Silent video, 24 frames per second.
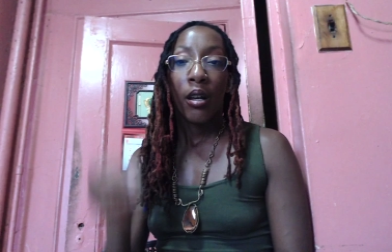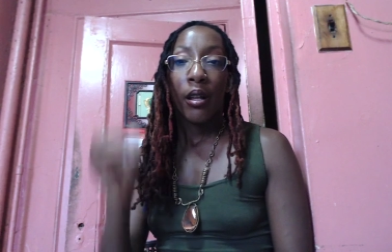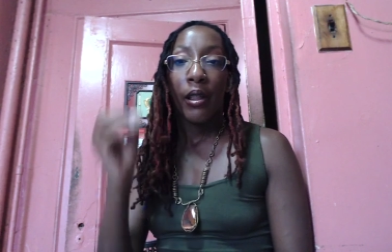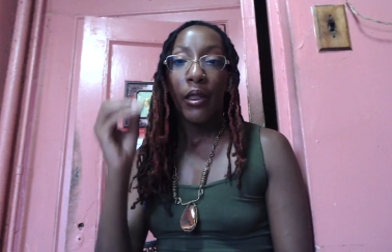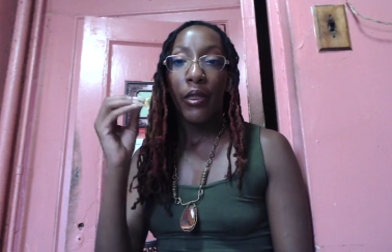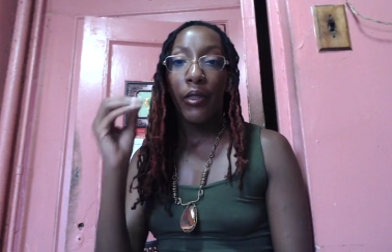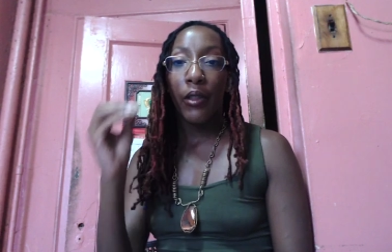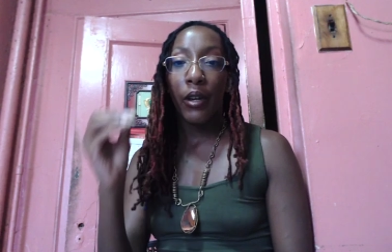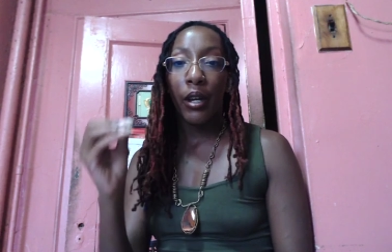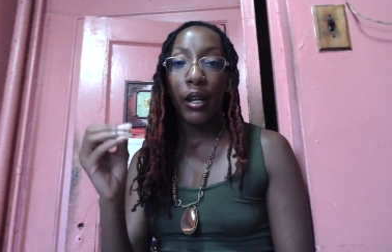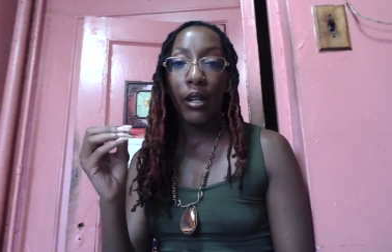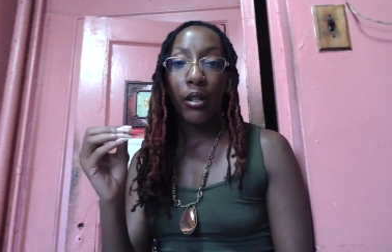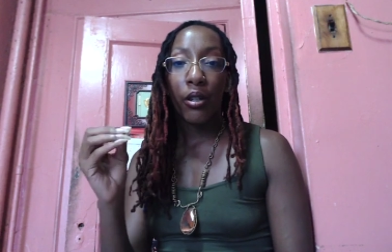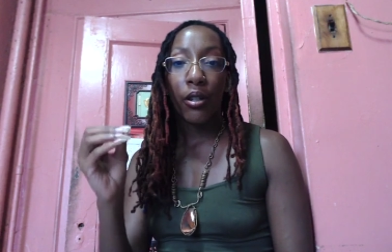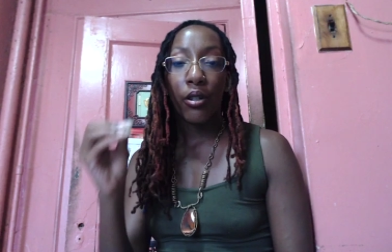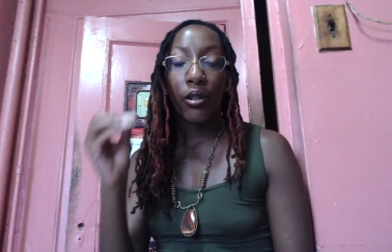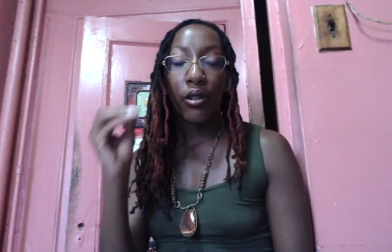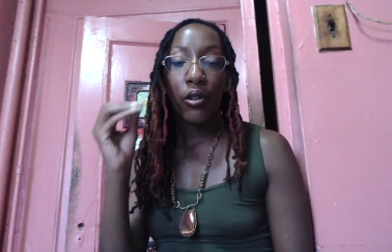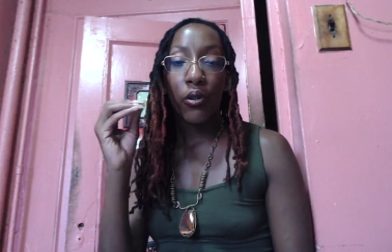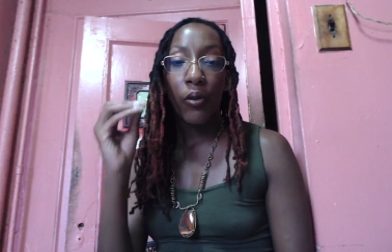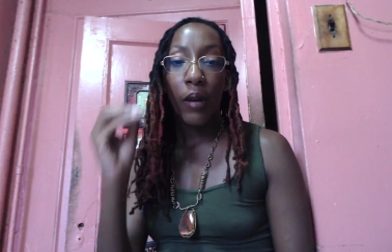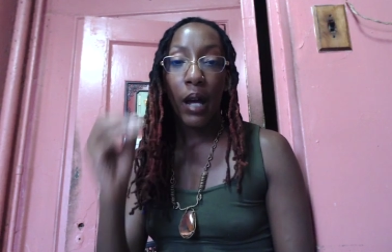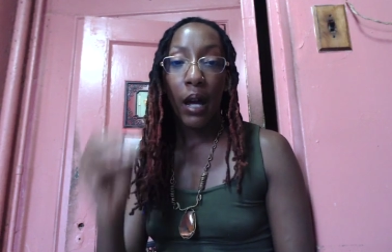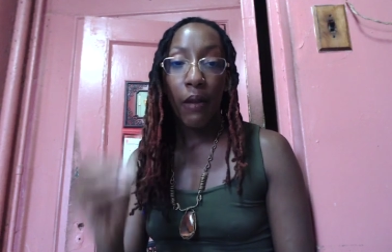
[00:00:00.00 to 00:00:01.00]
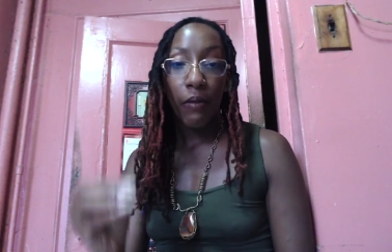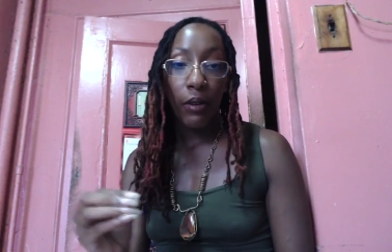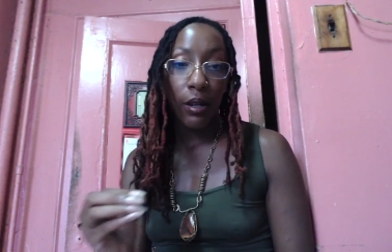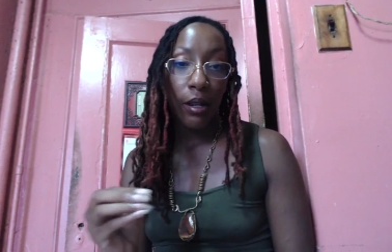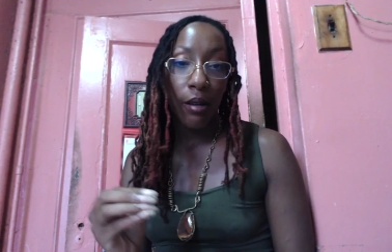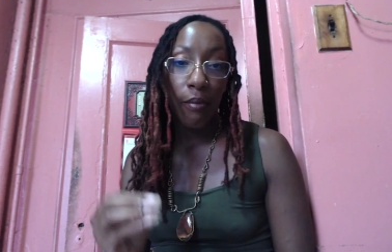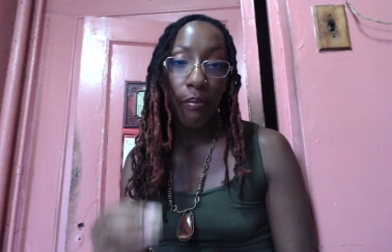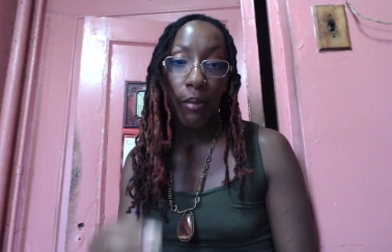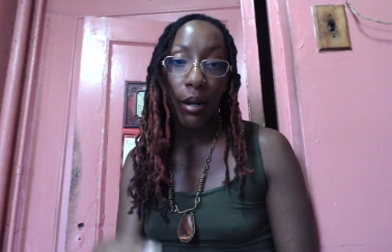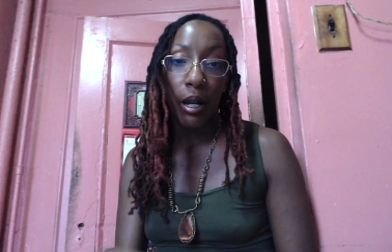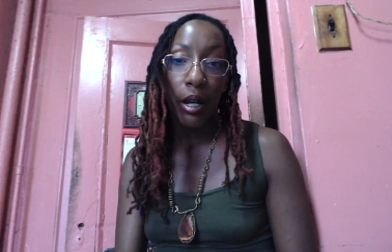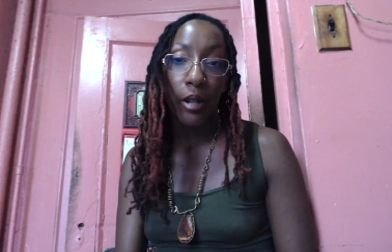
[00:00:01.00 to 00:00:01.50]
then you have an
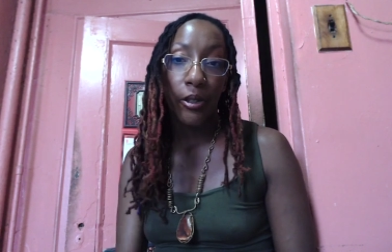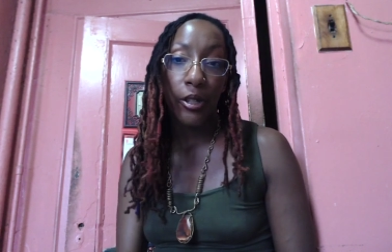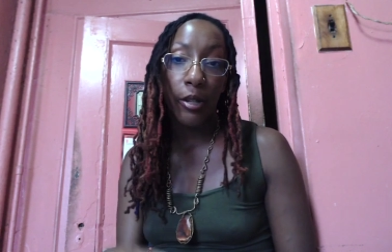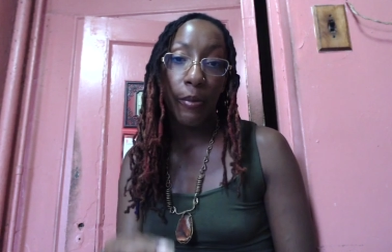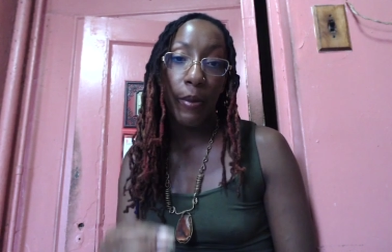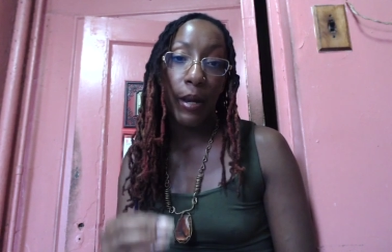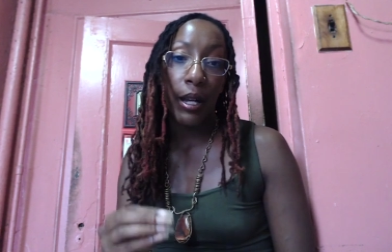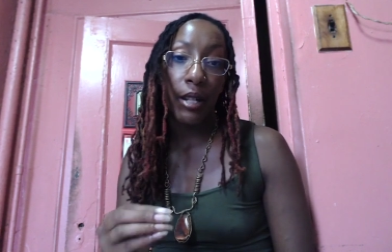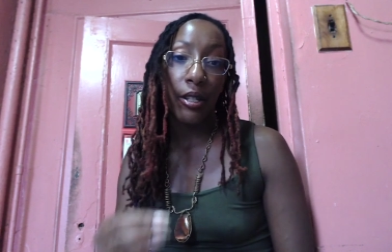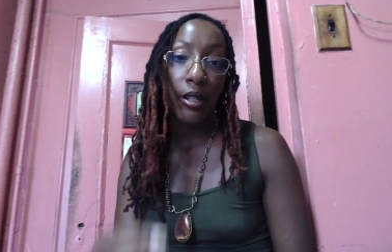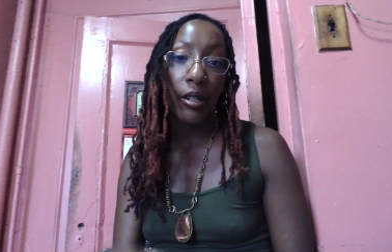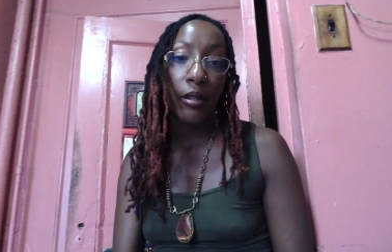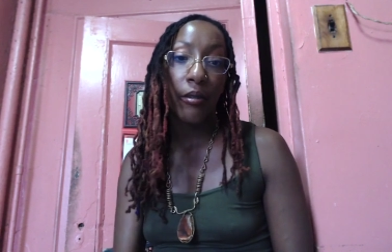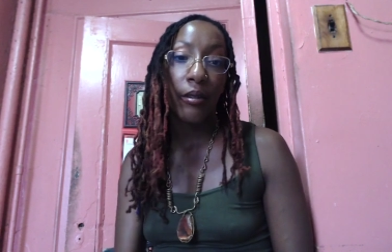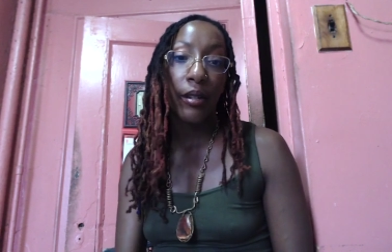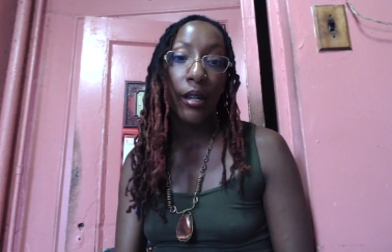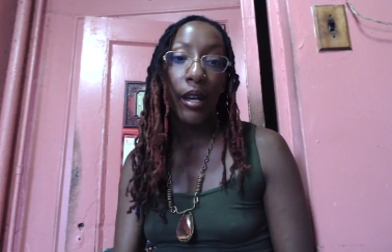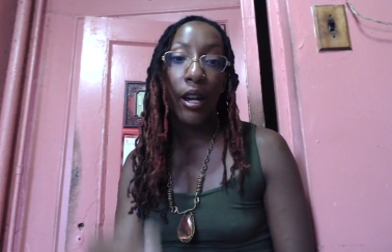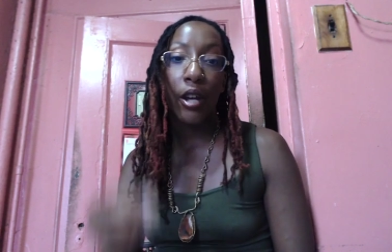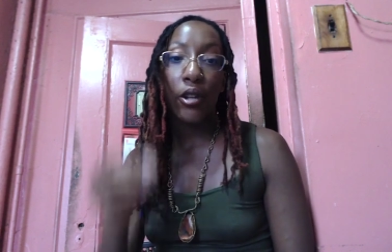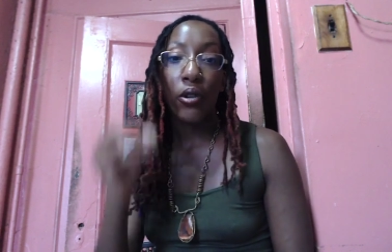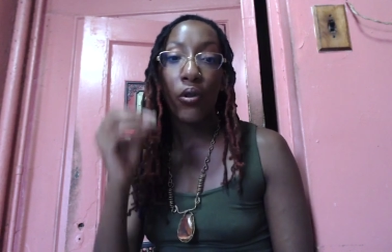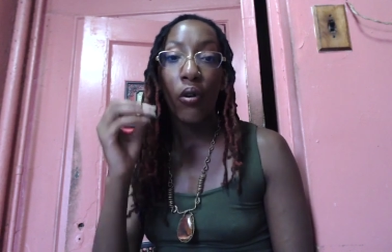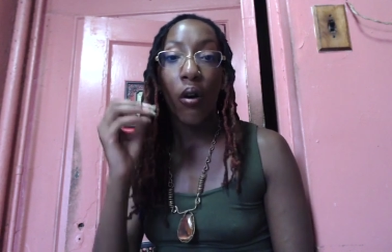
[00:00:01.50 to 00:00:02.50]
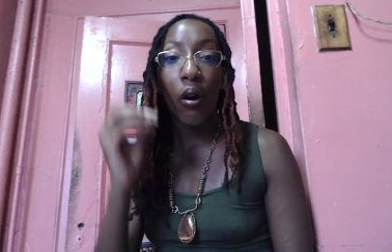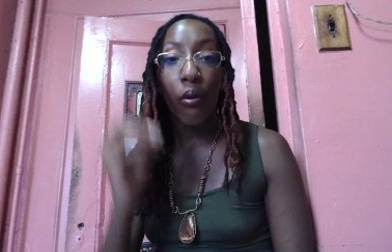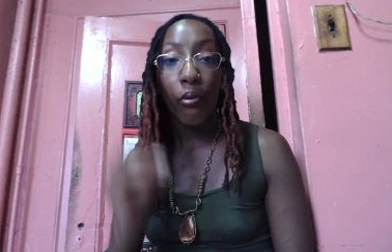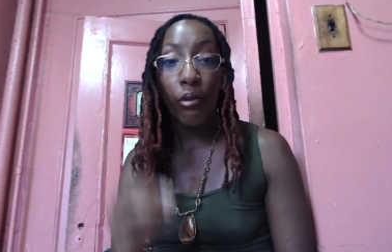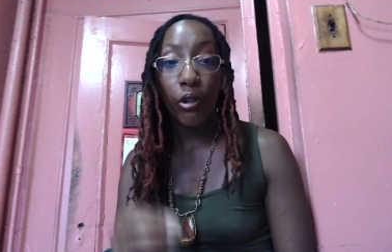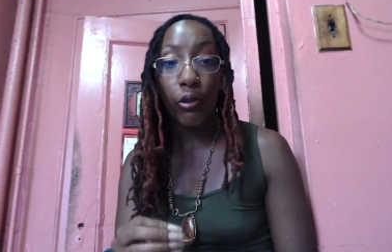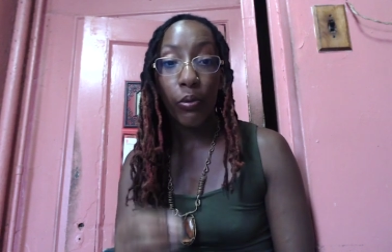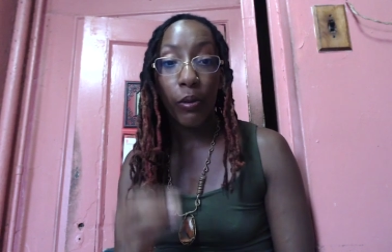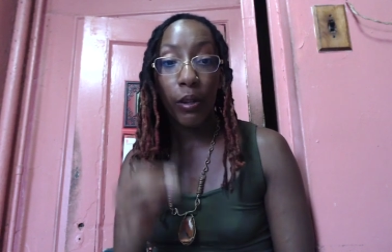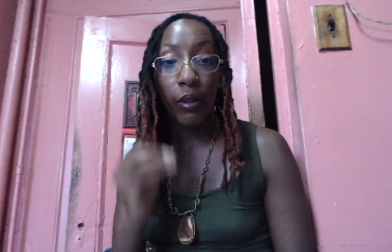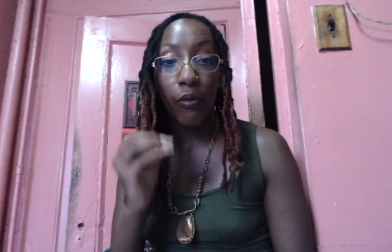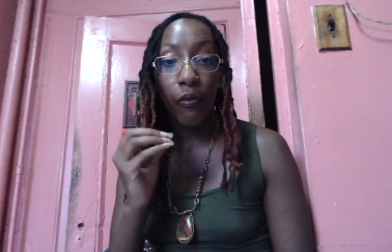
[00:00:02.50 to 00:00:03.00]
imbalance of bacteria, and you
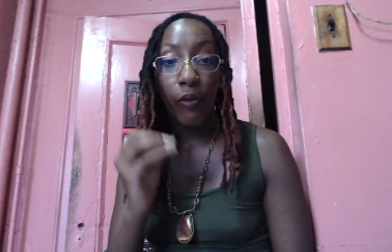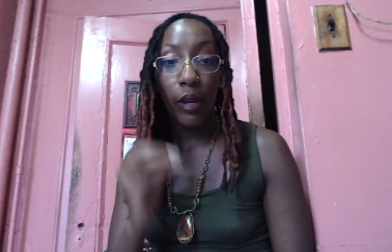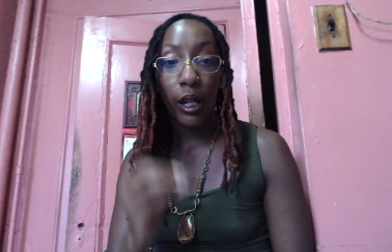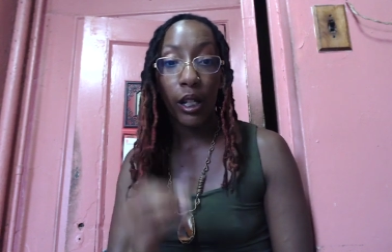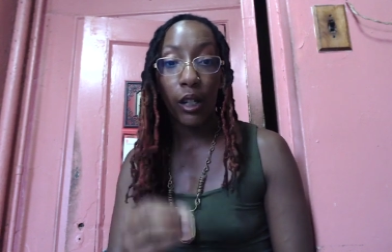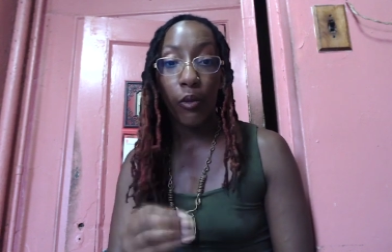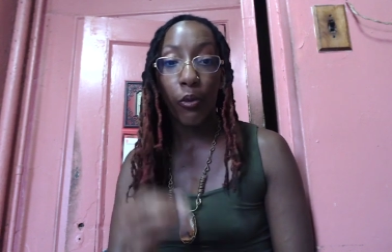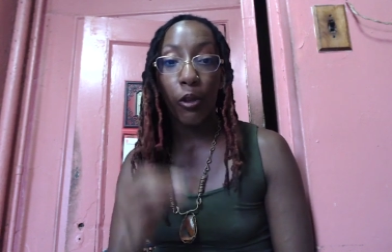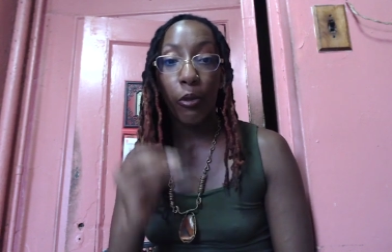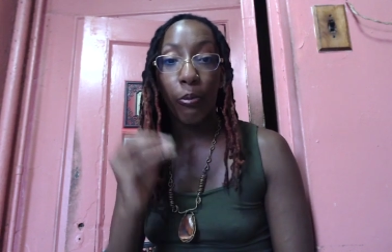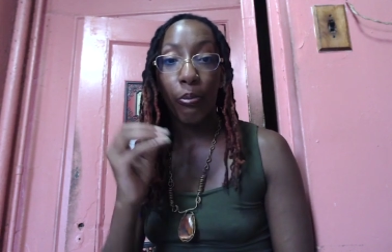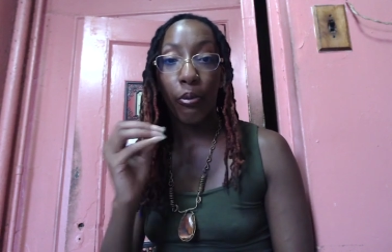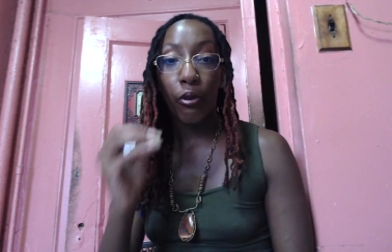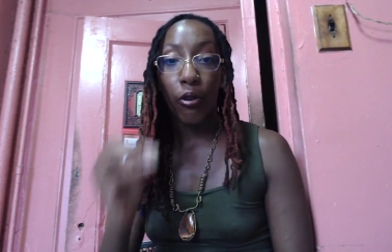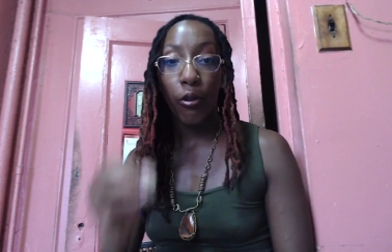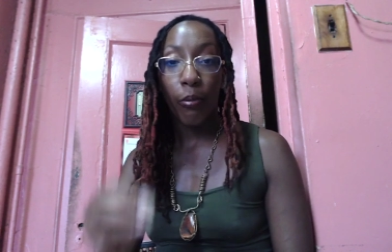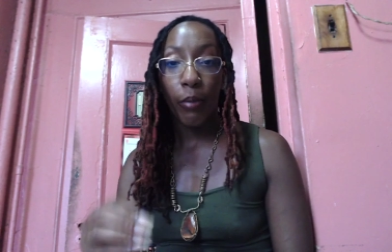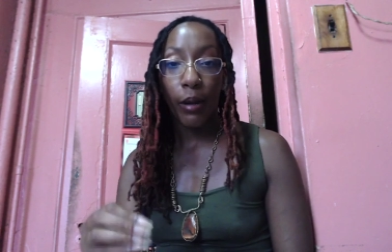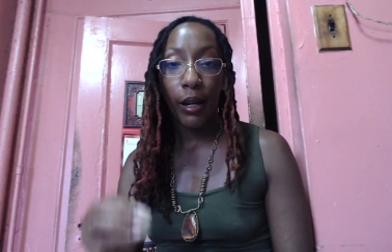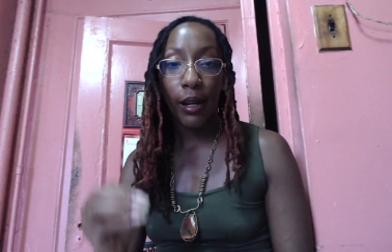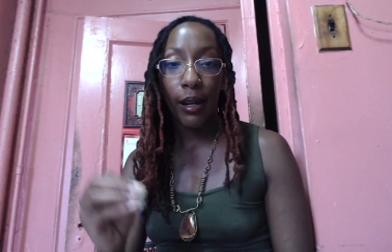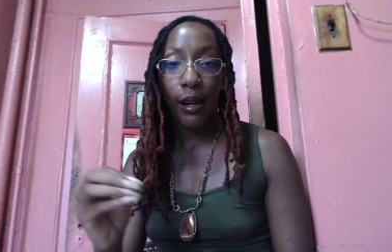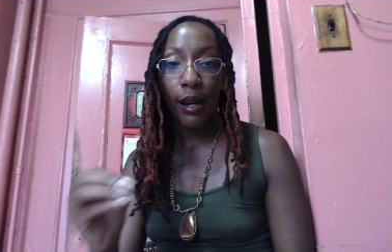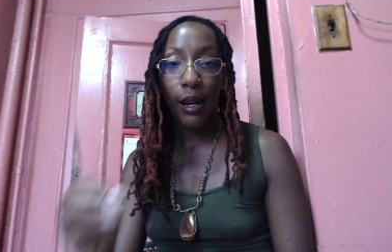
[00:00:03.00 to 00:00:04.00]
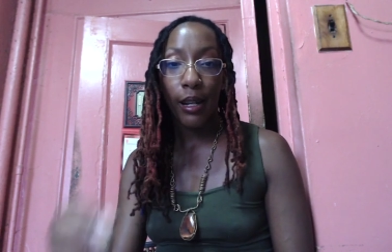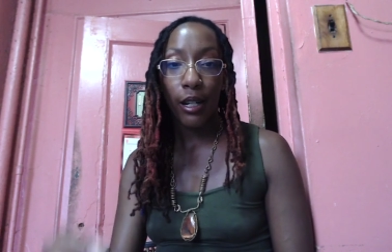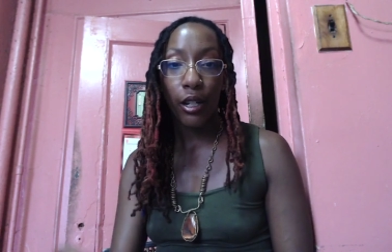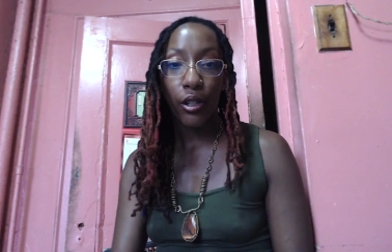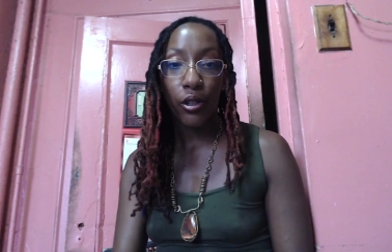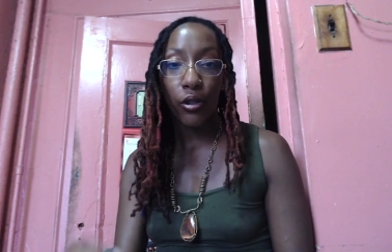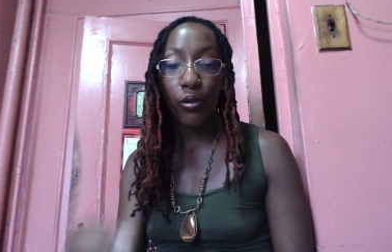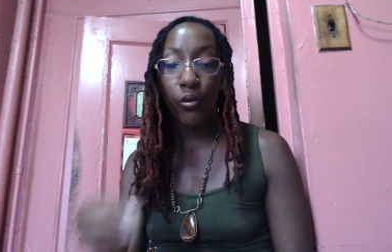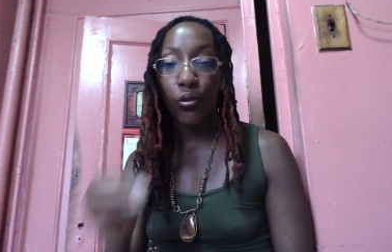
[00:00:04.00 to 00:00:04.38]
always want to fight it with probiotics.